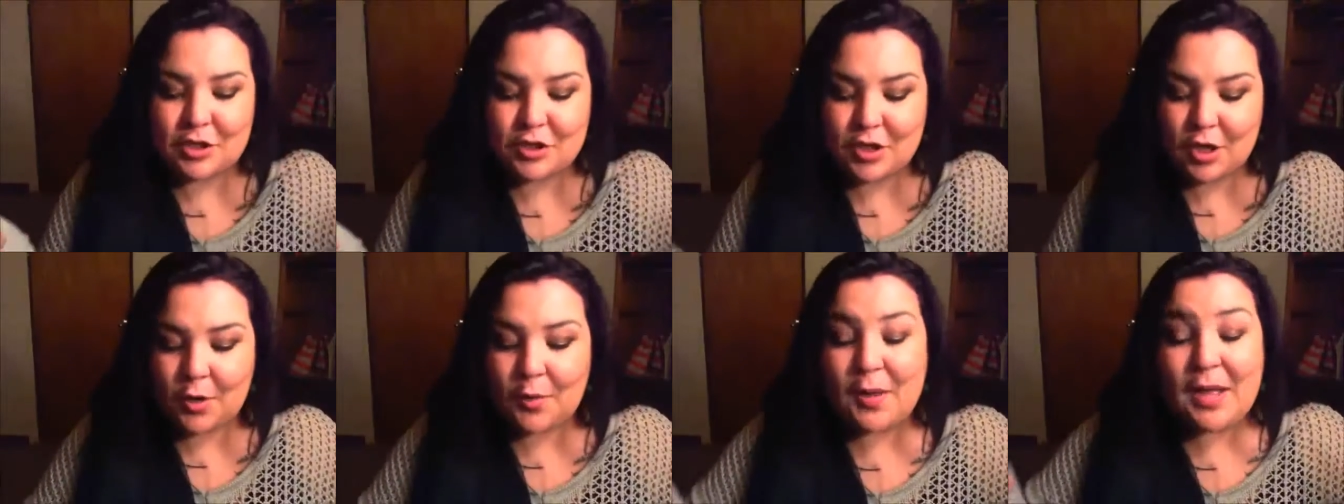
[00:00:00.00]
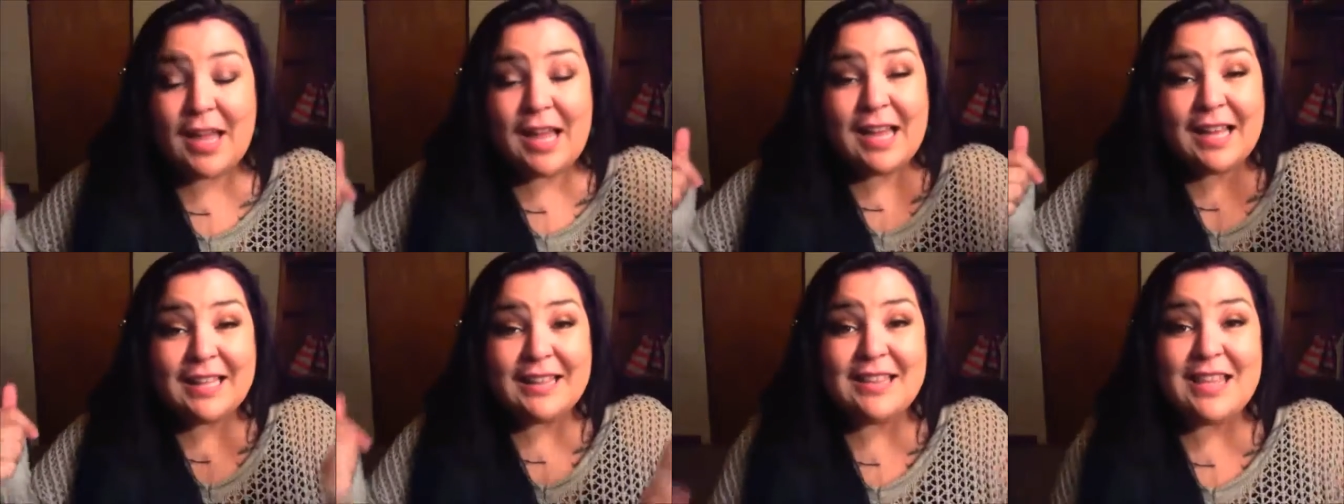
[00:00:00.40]
So
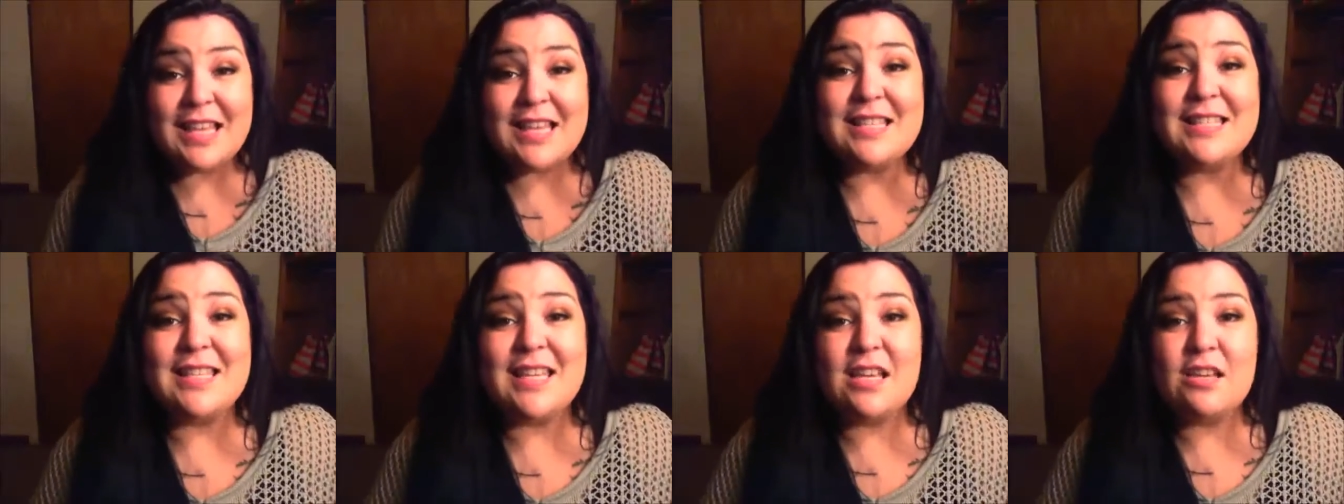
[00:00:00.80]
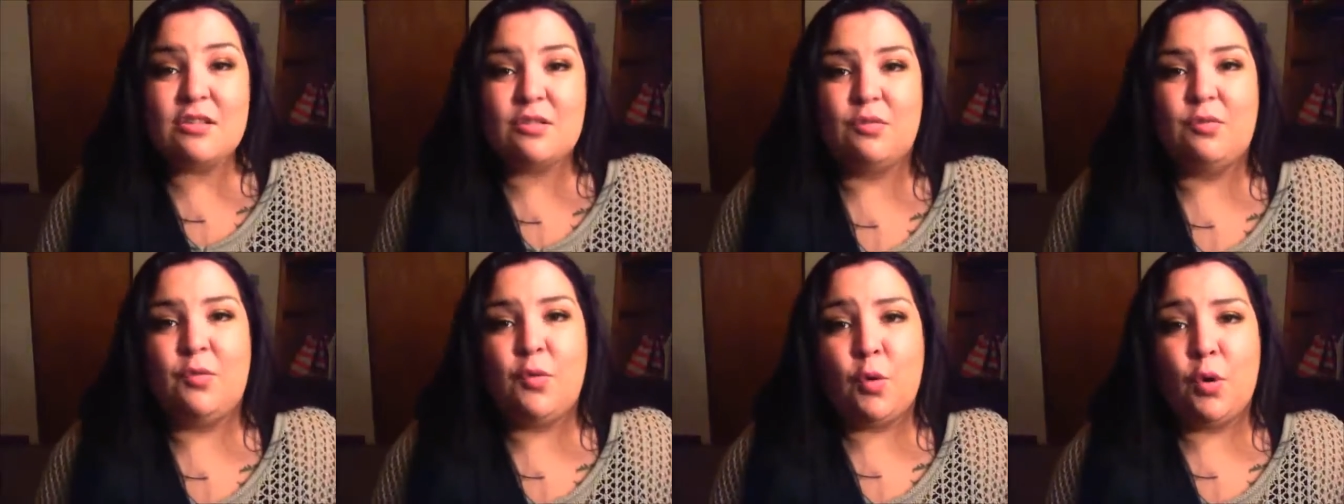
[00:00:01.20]
this
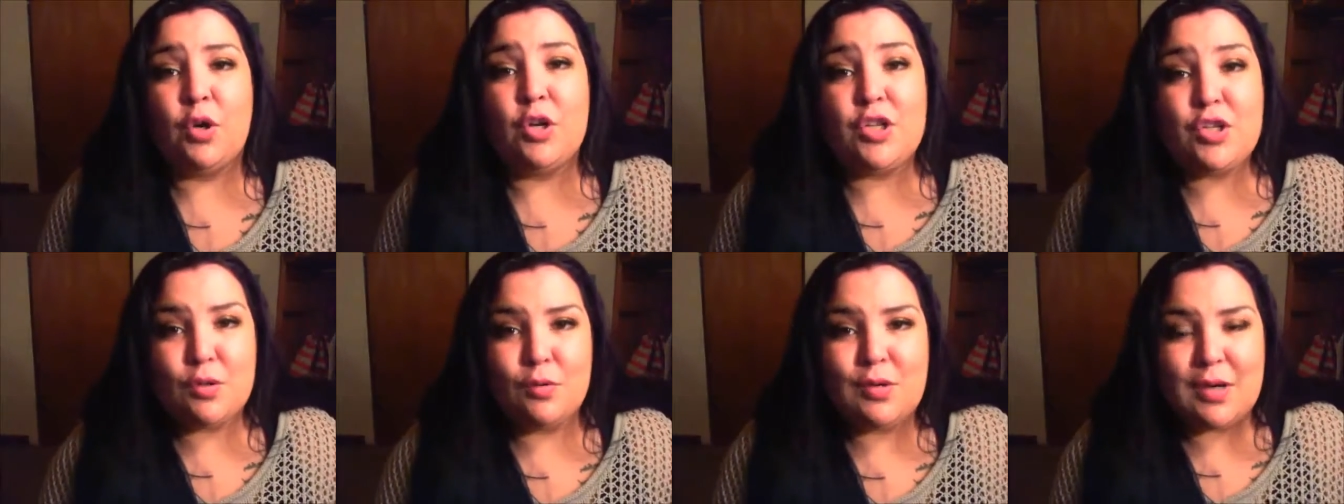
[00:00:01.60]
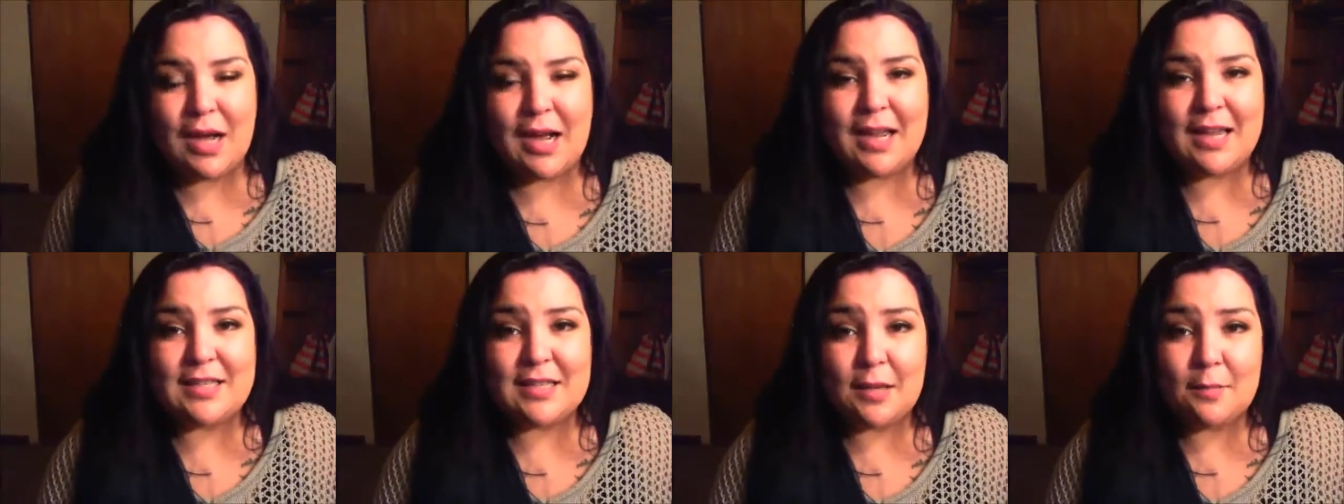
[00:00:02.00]
is for you
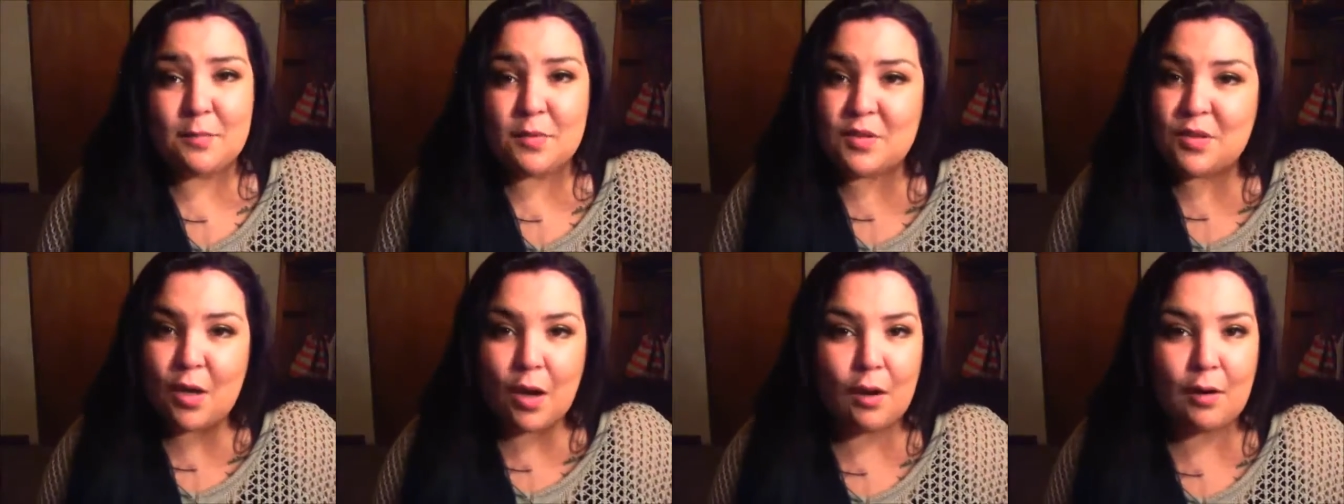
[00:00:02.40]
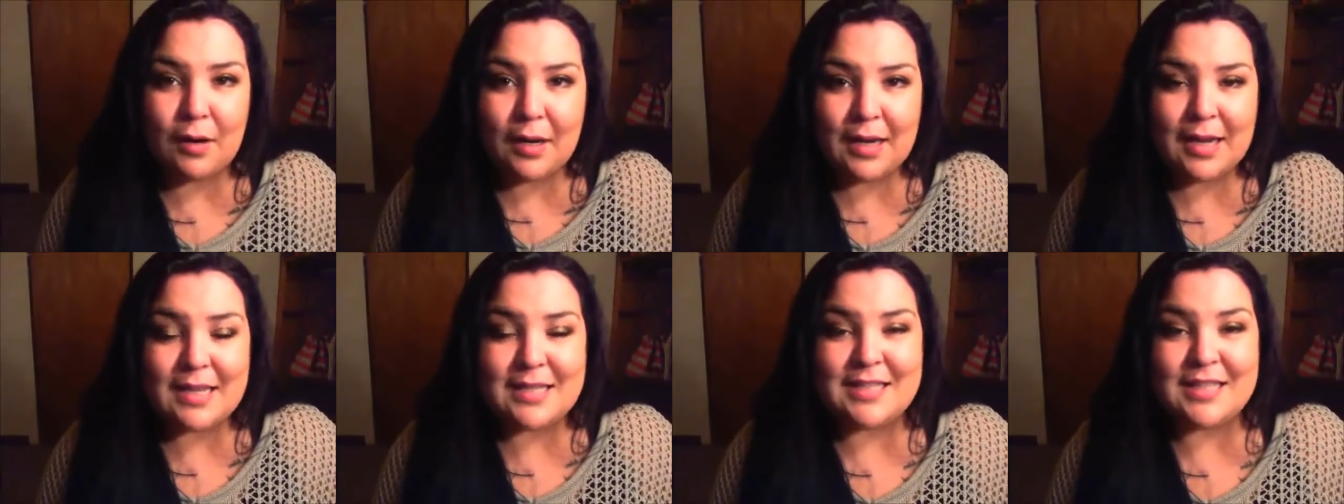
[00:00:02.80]
guys. I'm
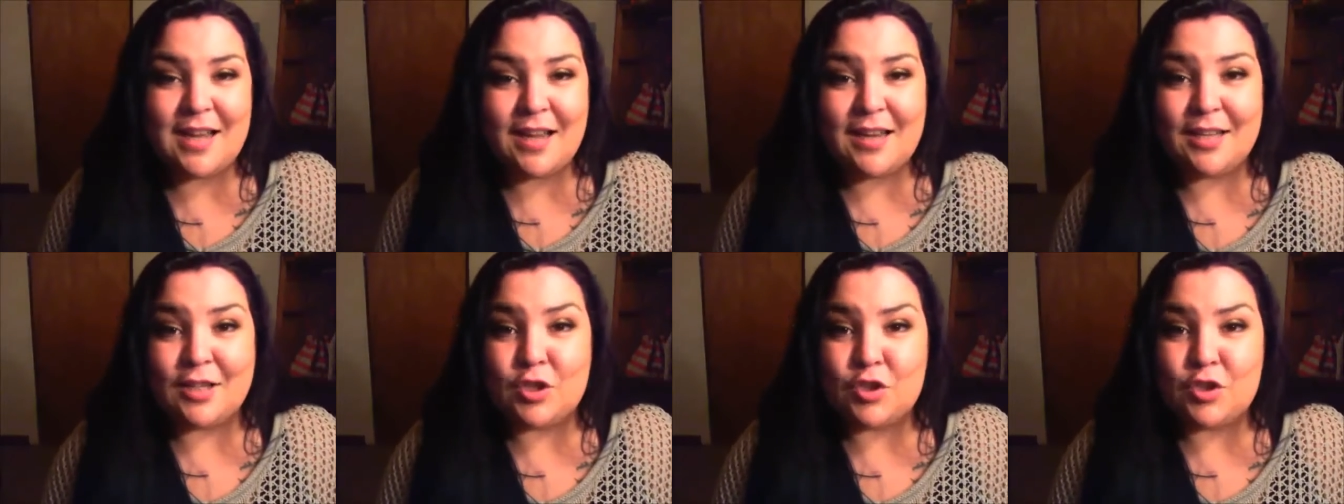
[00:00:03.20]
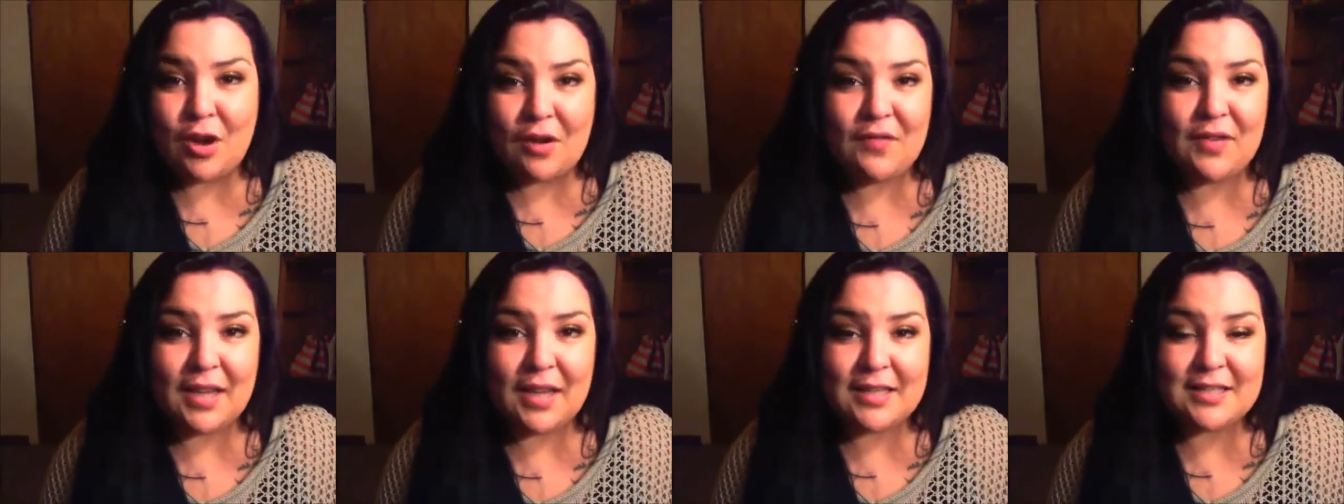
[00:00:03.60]
sorry it's not
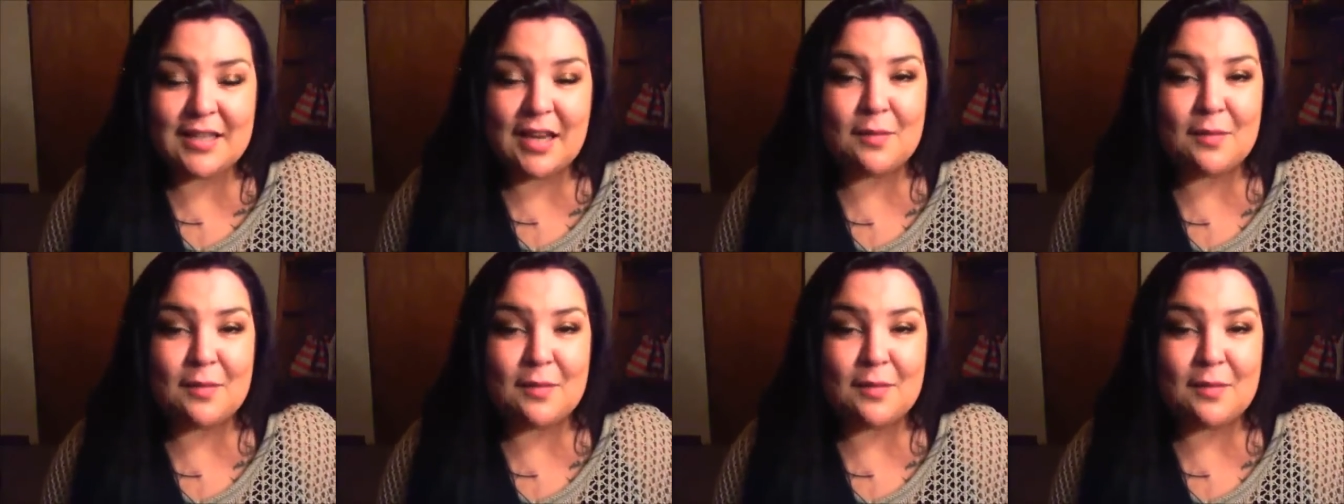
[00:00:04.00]
extravagant.